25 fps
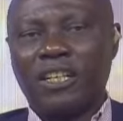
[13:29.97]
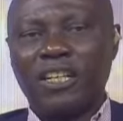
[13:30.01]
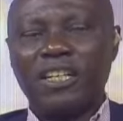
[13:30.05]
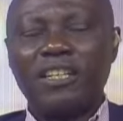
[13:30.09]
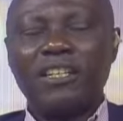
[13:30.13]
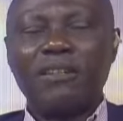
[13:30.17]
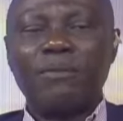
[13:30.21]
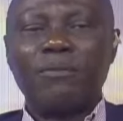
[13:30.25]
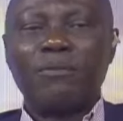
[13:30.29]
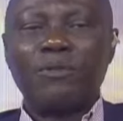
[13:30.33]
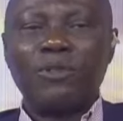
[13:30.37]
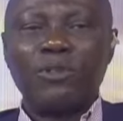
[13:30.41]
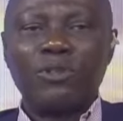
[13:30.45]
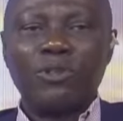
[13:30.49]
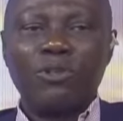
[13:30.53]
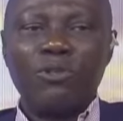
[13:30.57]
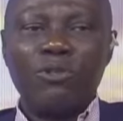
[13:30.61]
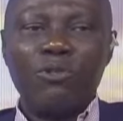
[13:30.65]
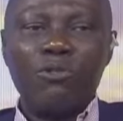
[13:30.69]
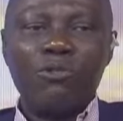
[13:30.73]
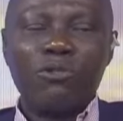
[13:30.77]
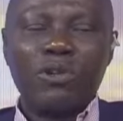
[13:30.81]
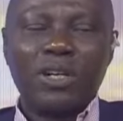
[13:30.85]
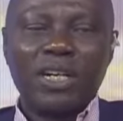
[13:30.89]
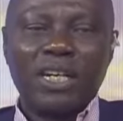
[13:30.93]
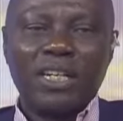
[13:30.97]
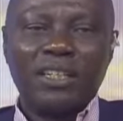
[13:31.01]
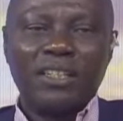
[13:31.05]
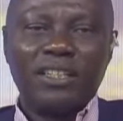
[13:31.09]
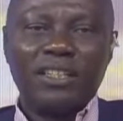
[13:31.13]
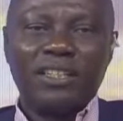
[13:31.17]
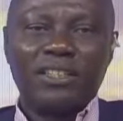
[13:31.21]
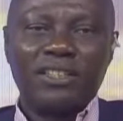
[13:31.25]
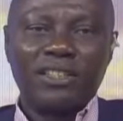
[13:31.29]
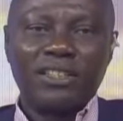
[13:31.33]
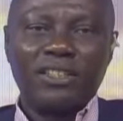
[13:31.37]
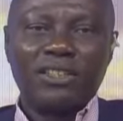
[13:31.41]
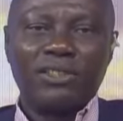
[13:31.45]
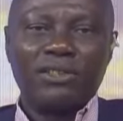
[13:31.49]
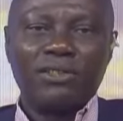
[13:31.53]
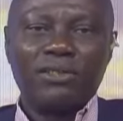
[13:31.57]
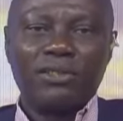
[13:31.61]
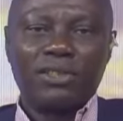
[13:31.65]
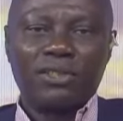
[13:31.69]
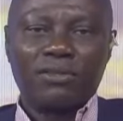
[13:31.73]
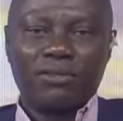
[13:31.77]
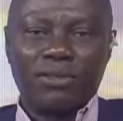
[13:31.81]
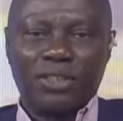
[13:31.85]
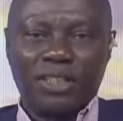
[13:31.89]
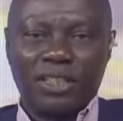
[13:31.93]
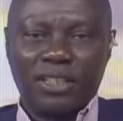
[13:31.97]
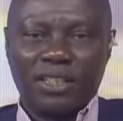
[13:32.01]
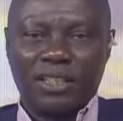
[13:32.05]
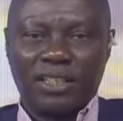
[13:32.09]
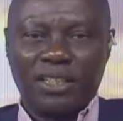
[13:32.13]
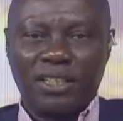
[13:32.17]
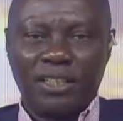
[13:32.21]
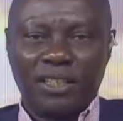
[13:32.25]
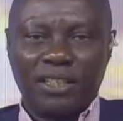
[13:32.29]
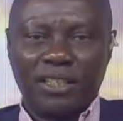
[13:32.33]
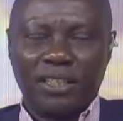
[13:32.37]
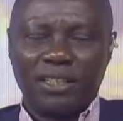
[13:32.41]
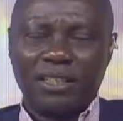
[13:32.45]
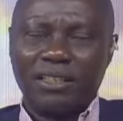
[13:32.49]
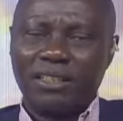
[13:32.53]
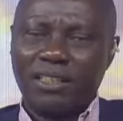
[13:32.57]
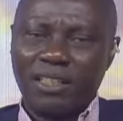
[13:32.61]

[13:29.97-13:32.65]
let them look at these issues critically.